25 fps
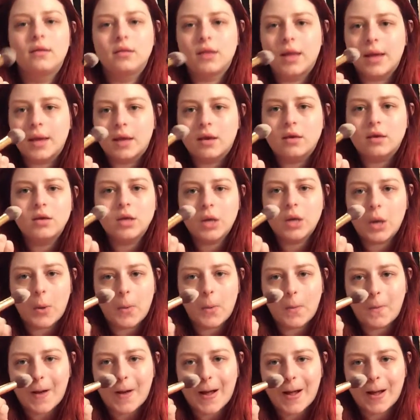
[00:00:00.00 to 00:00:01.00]
like, you know,
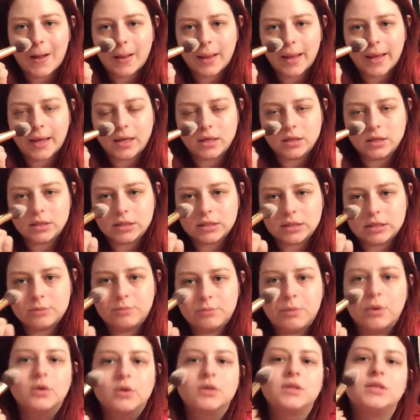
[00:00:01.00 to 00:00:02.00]
while like
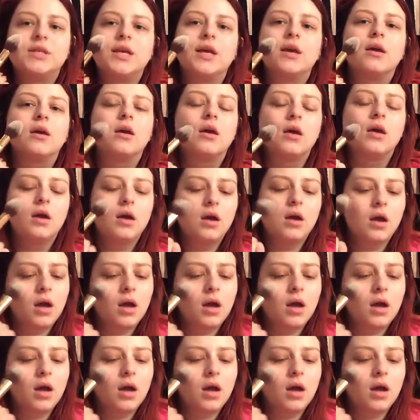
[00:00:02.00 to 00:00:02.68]
dispersing